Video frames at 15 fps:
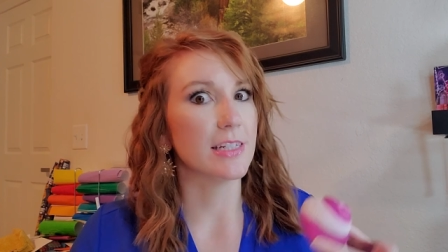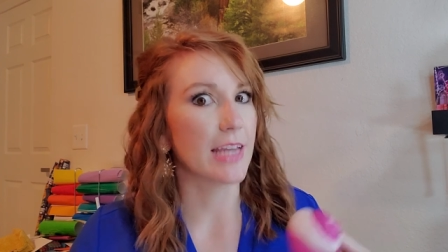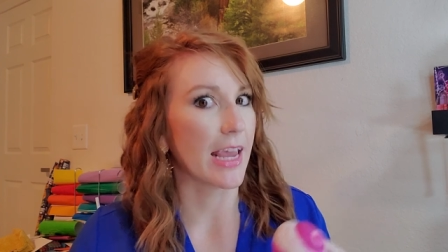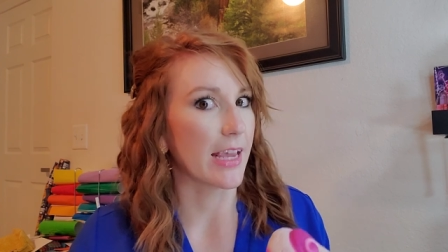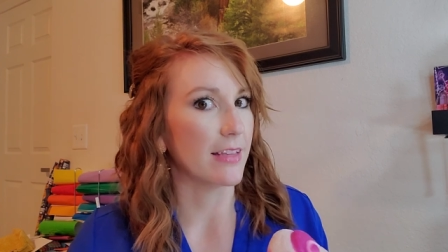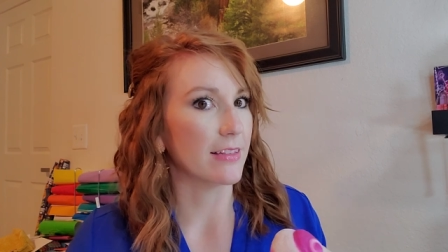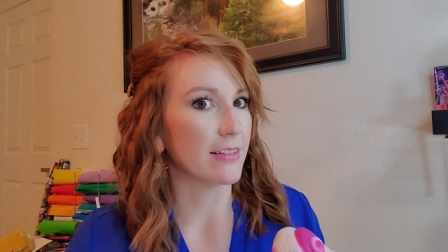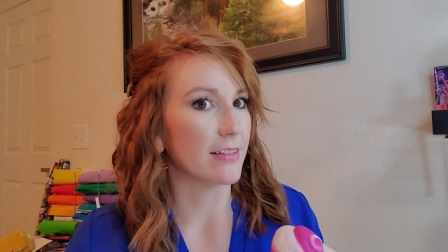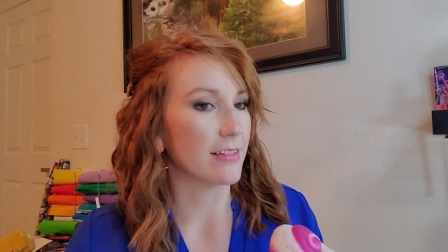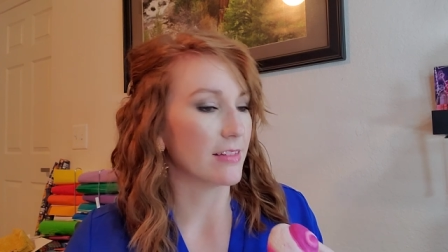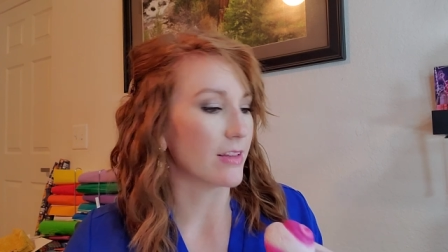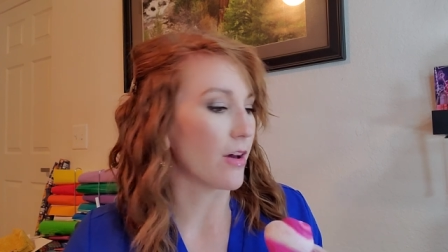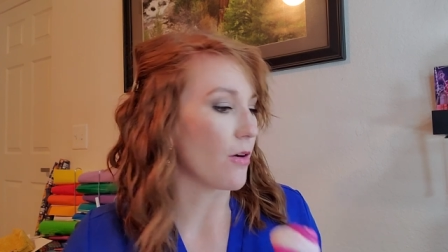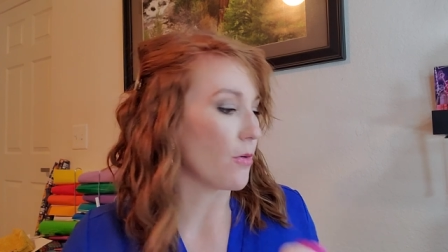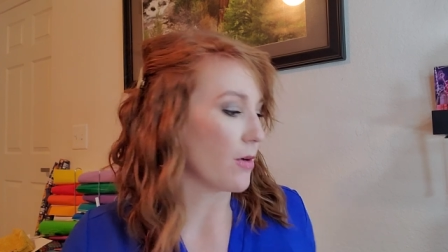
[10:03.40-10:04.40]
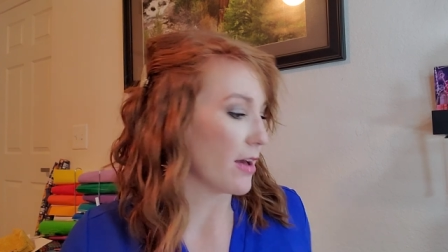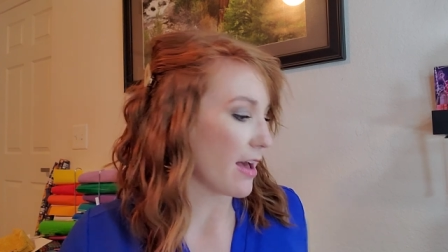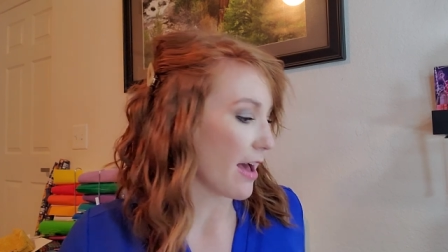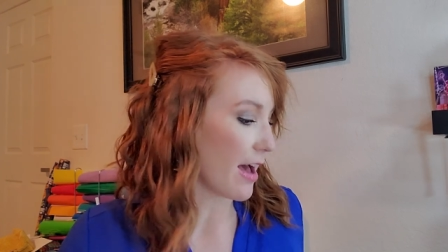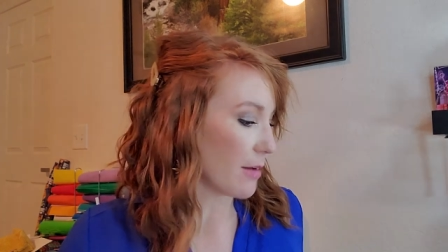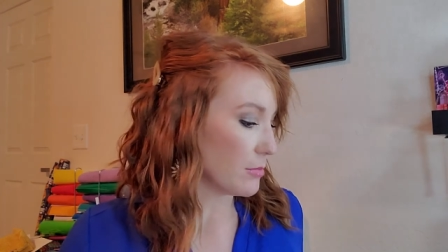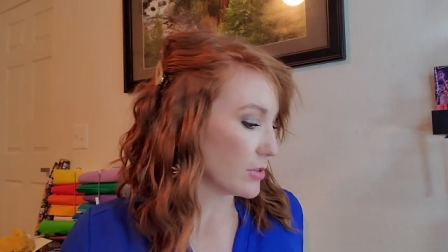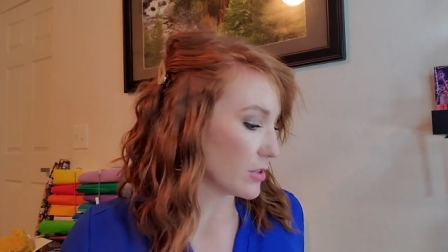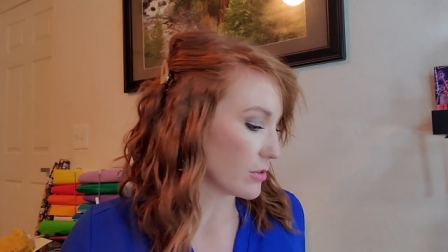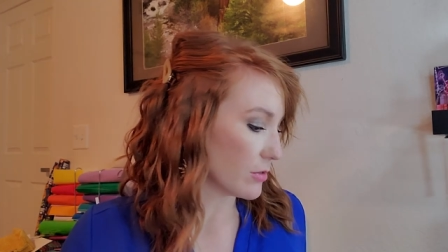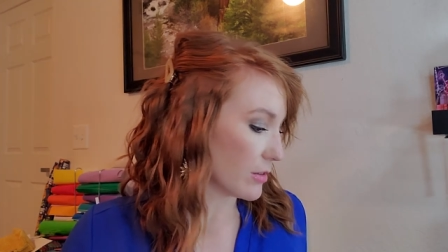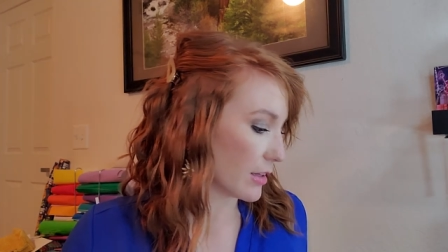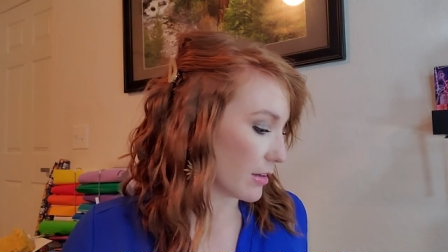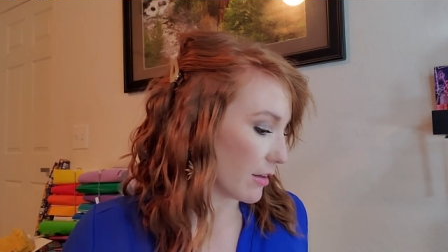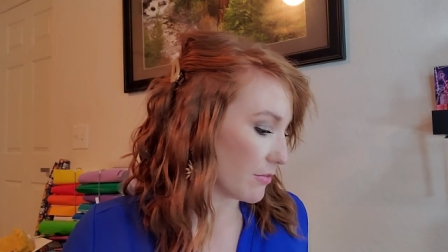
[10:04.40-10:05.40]
tastes. So
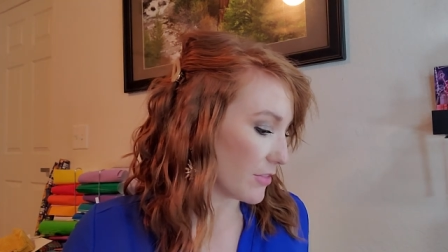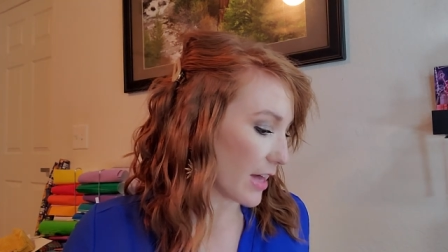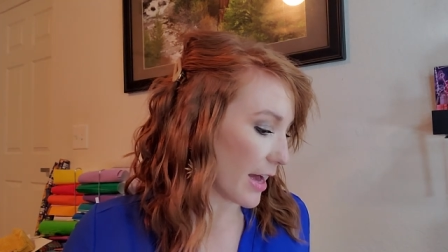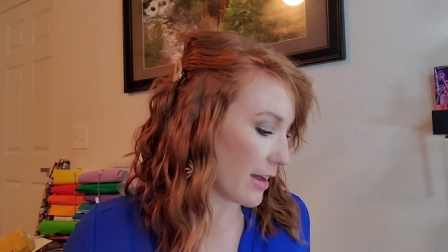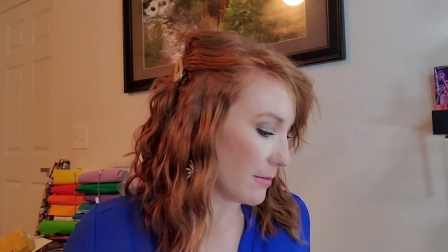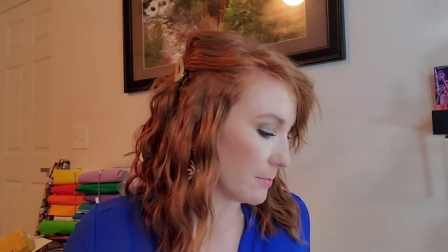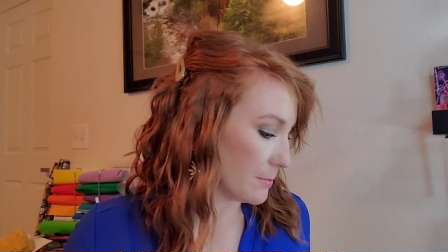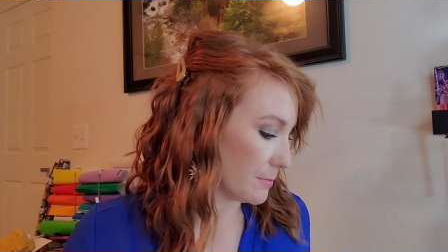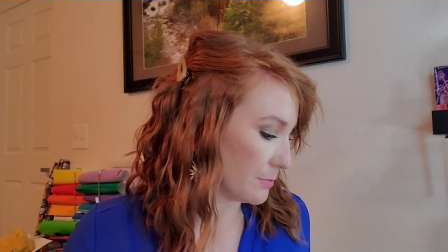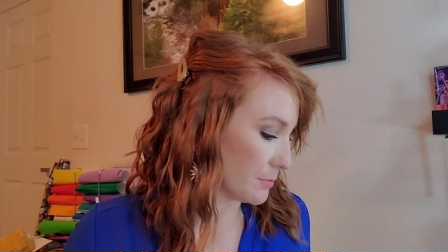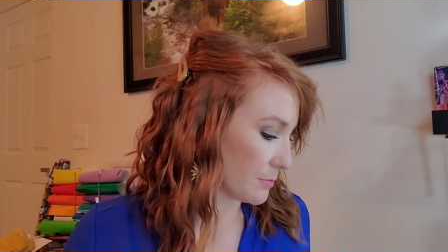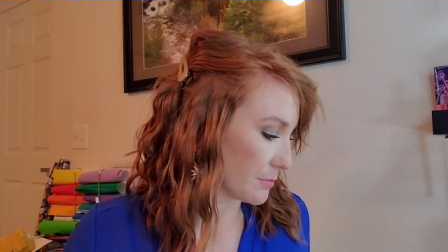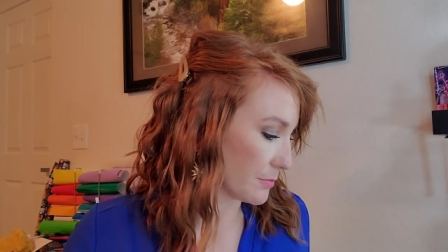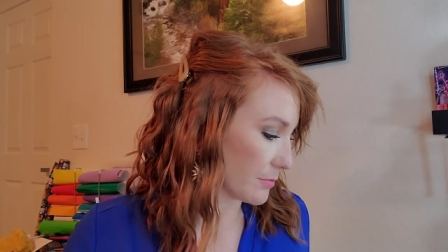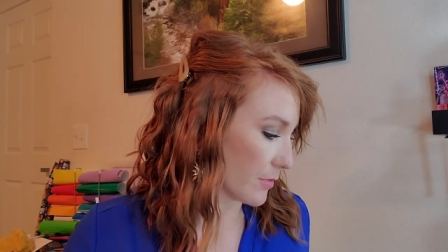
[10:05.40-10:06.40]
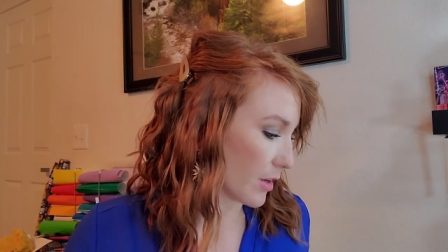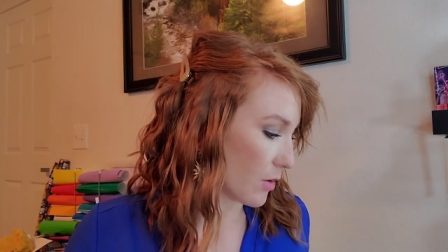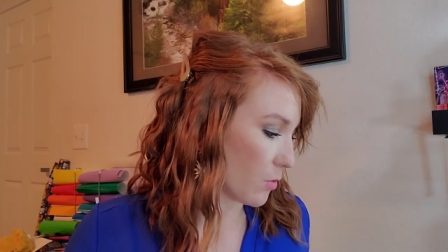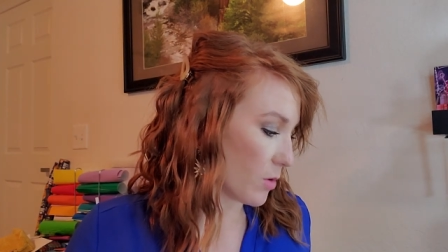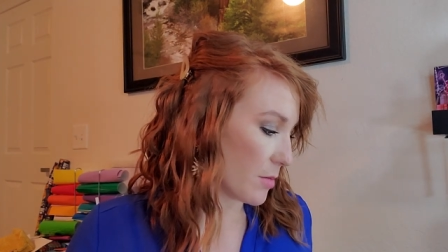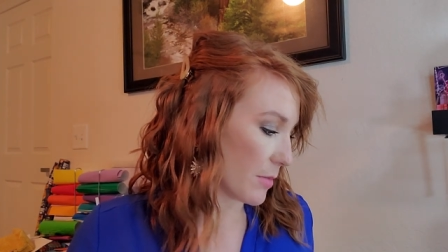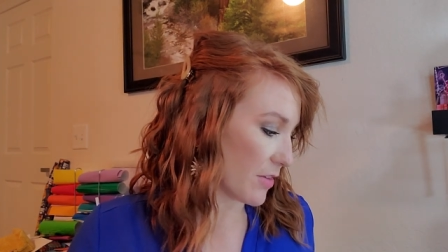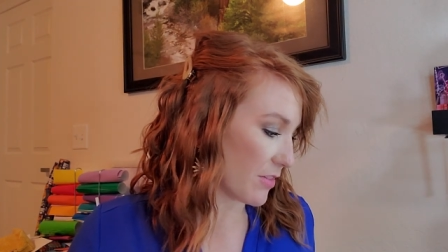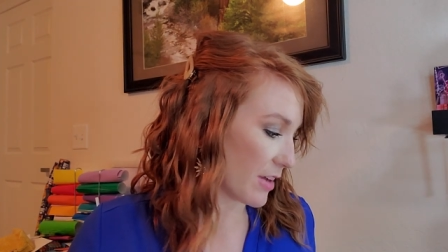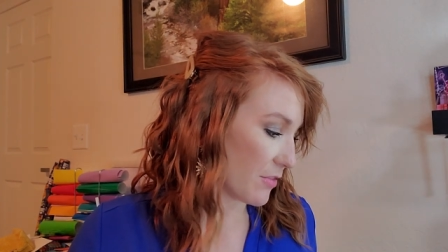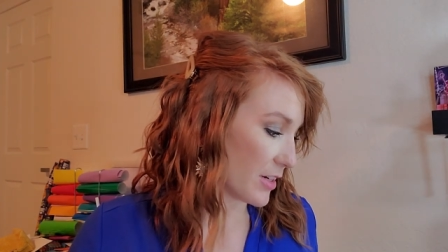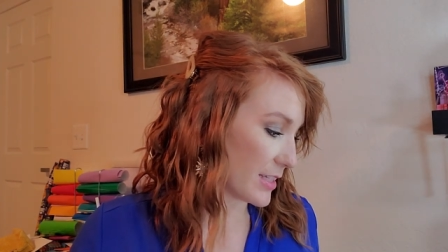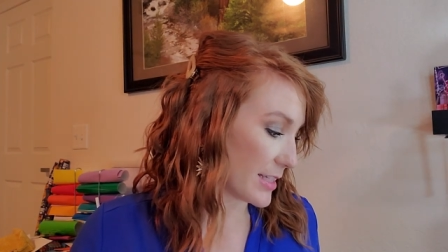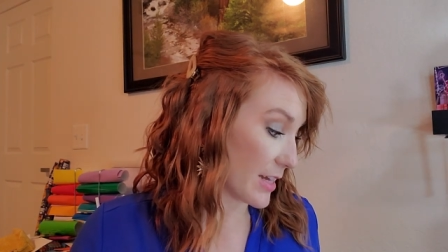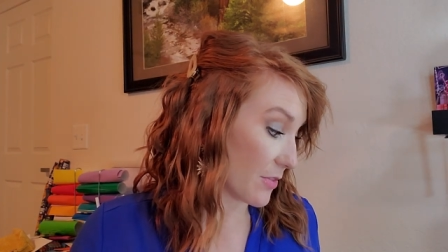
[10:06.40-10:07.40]
absolutely love that. One of my
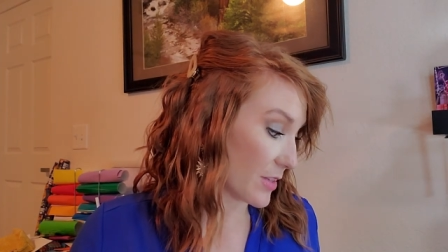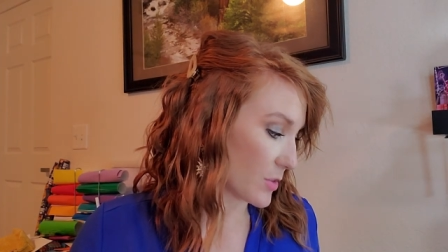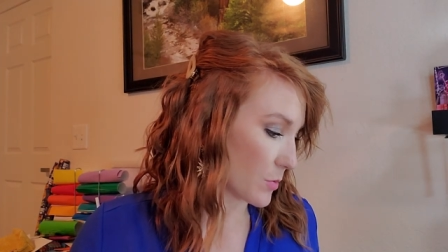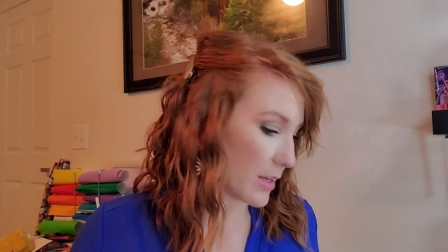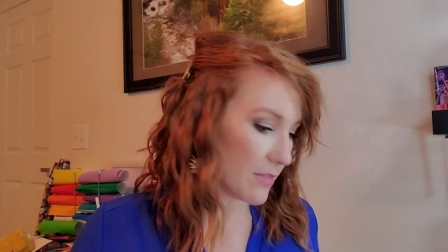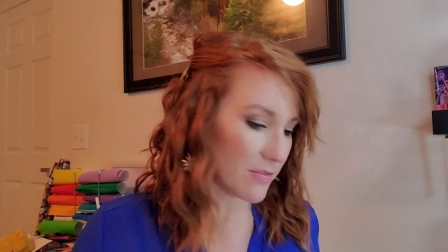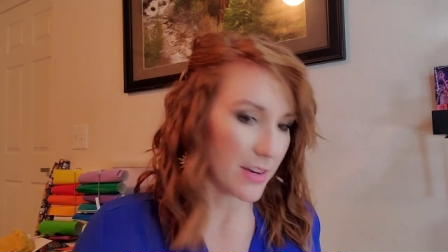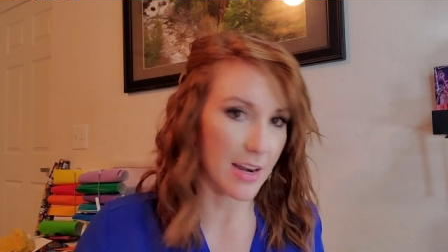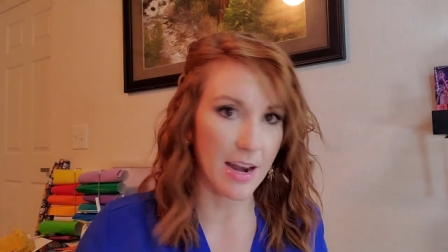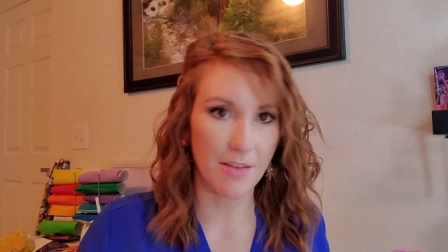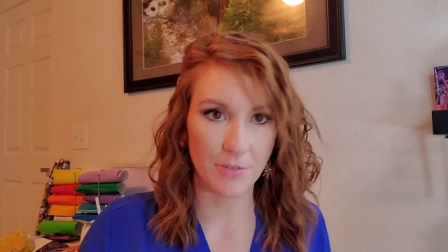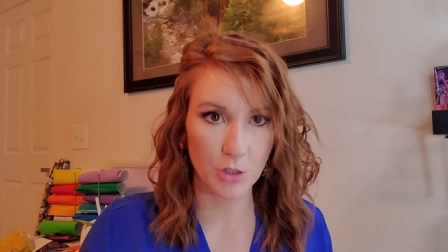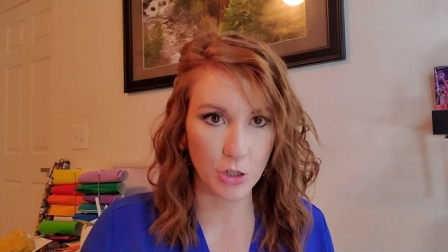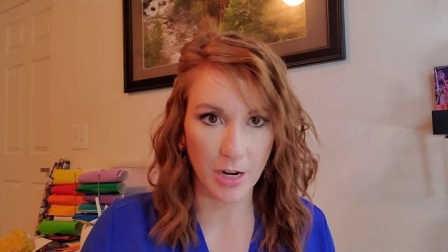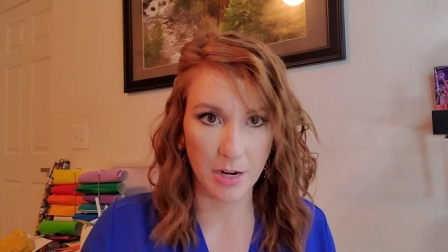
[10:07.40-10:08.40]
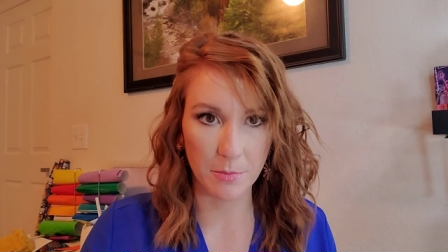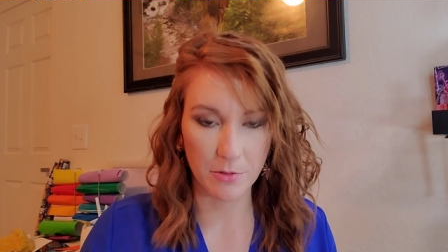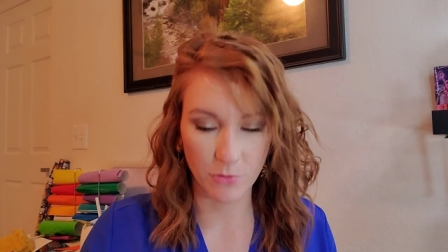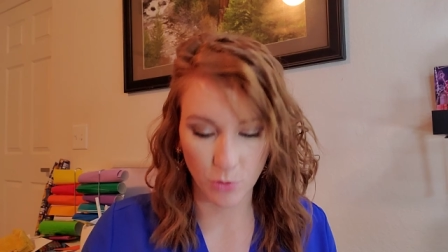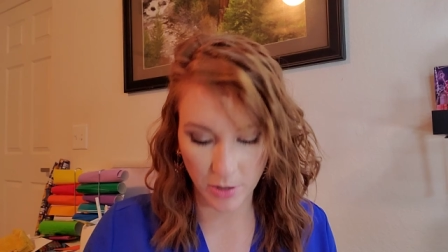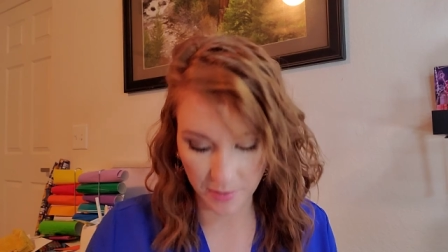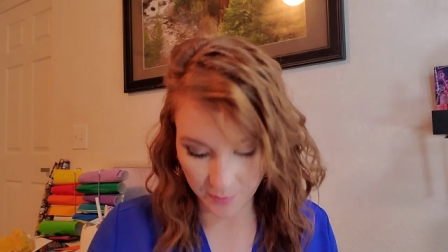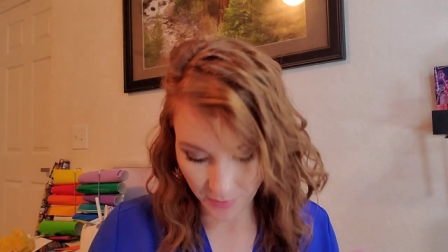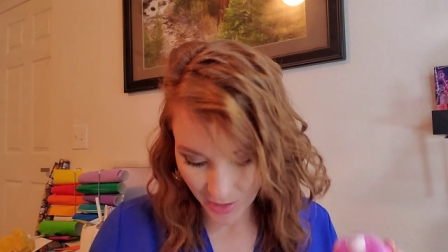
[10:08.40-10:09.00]
favorites. Now this one I've never tried before